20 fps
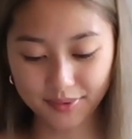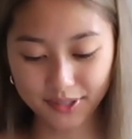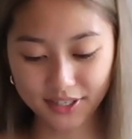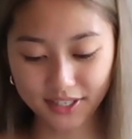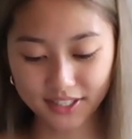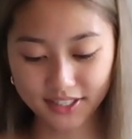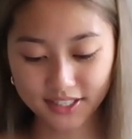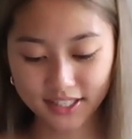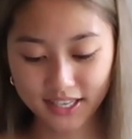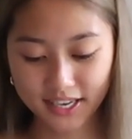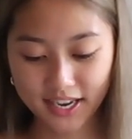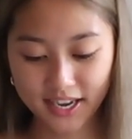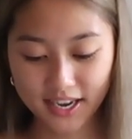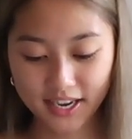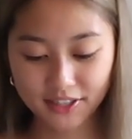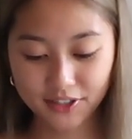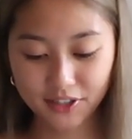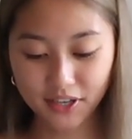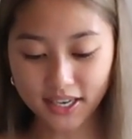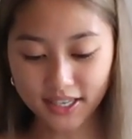Because
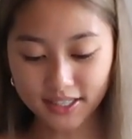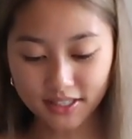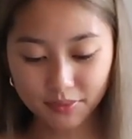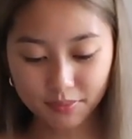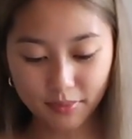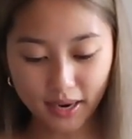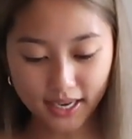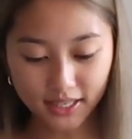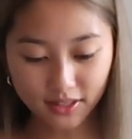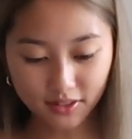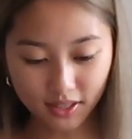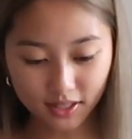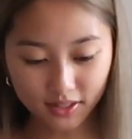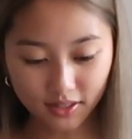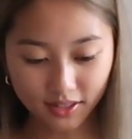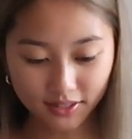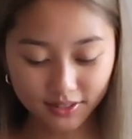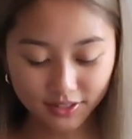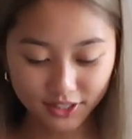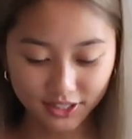you guys might not
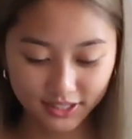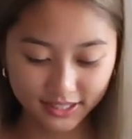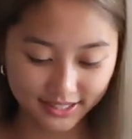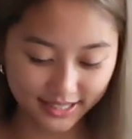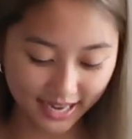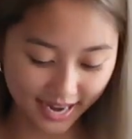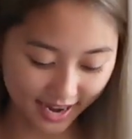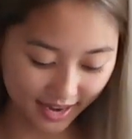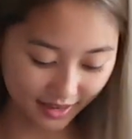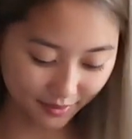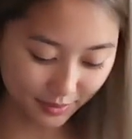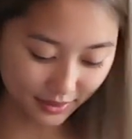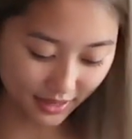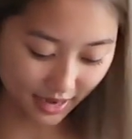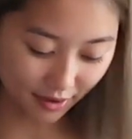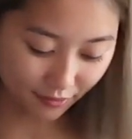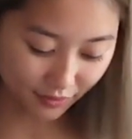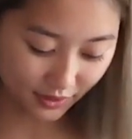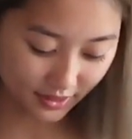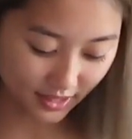understand, but
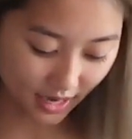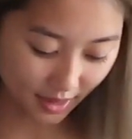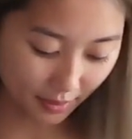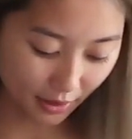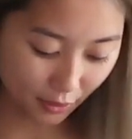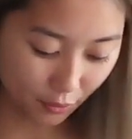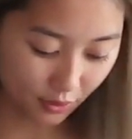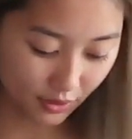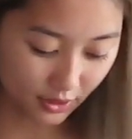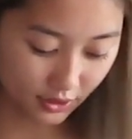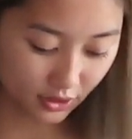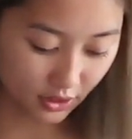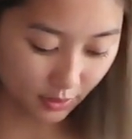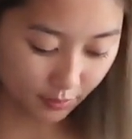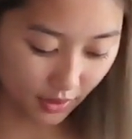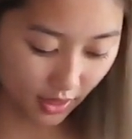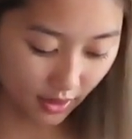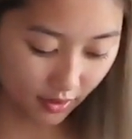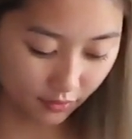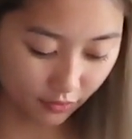every time I order
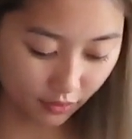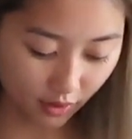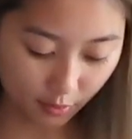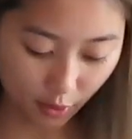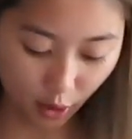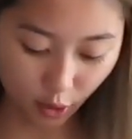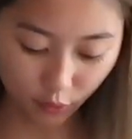something from